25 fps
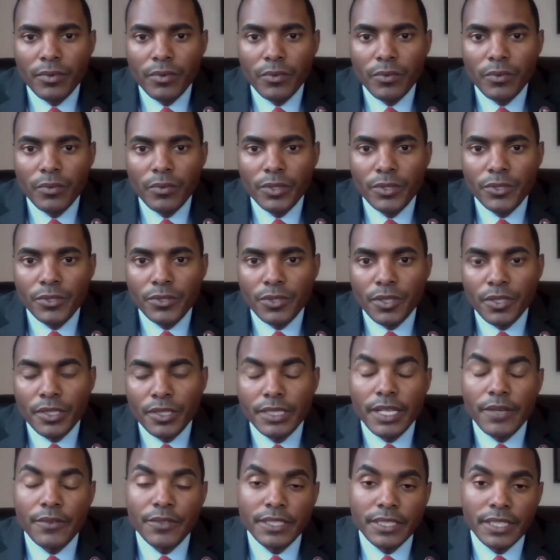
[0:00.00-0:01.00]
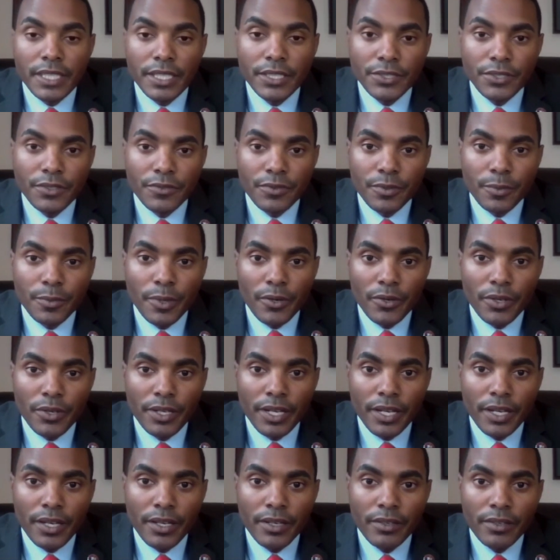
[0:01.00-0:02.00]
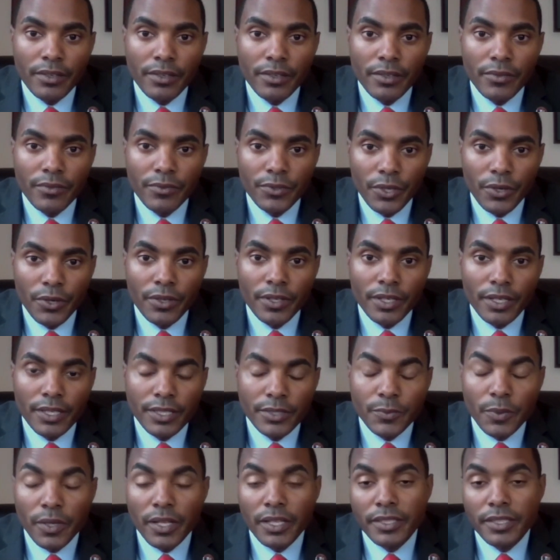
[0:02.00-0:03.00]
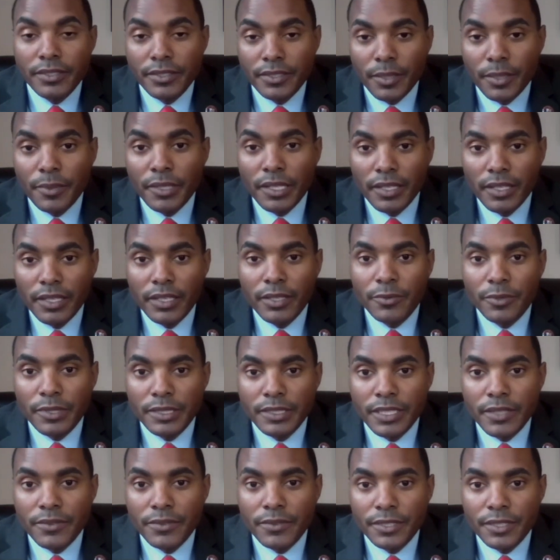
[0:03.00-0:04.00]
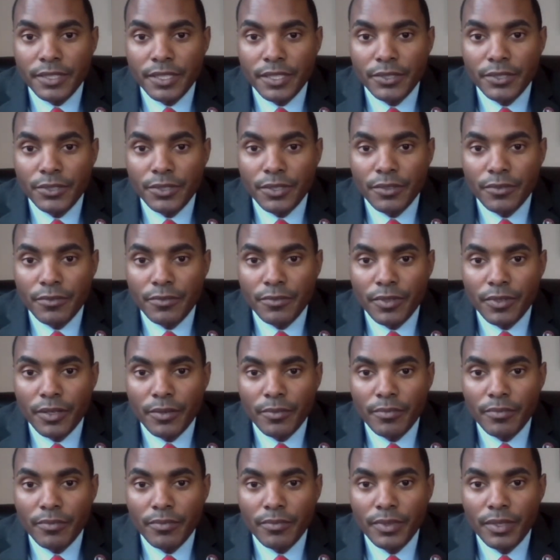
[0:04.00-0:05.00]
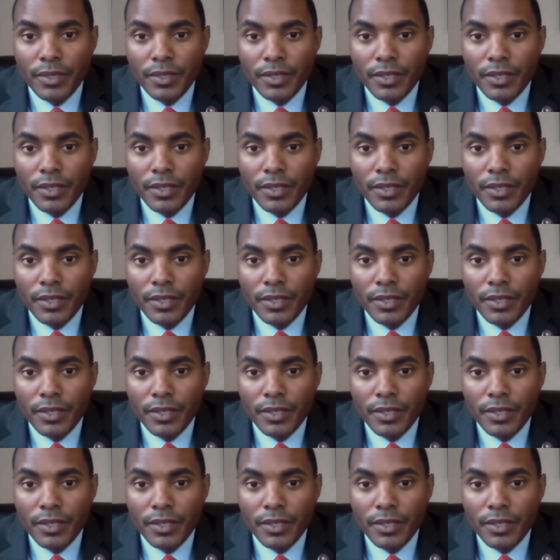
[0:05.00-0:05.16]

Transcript: we saw the devastation from Hurricane Fiona, as well as some of the lingering devastation from